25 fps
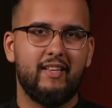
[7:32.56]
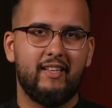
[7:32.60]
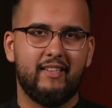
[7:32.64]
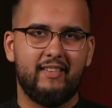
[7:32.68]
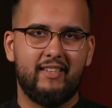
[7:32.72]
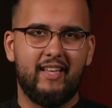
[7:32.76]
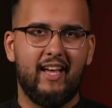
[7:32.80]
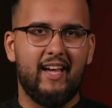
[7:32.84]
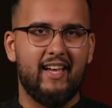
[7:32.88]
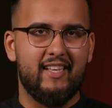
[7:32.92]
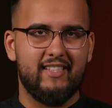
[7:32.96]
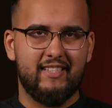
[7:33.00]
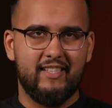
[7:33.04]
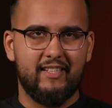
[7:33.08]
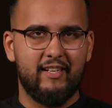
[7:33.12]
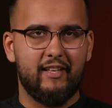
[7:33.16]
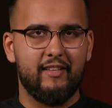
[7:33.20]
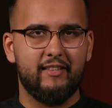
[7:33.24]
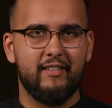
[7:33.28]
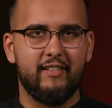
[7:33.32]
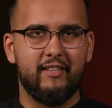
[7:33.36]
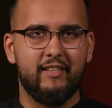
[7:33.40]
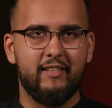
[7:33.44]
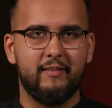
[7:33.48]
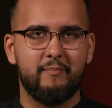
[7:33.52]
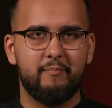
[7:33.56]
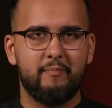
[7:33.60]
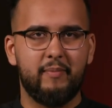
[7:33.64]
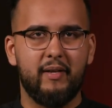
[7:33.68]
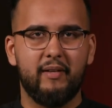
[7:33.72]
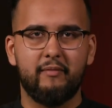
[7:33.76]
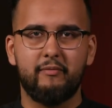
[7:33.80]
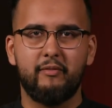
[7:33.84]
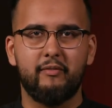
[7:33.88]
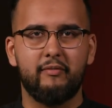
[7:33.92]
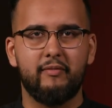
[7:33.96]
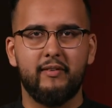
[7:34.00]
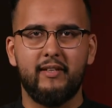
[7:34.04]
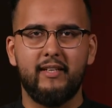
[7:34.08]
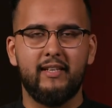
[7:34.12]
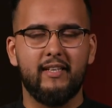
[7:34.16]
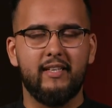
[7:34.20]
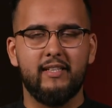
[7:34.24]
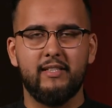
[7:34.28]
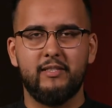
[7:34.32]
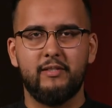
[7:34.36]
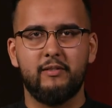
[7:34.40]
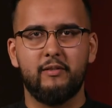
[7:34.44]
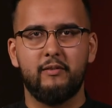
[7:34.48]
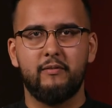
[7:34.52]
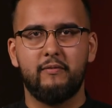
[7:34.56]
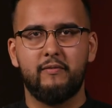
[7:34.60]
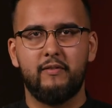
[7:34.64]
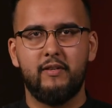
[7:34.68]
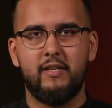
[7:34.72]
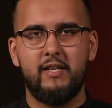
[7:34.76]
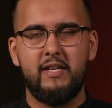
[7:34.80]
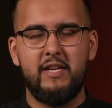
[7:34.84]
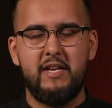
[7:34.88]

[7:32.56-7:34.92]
That is another painful feeling itself.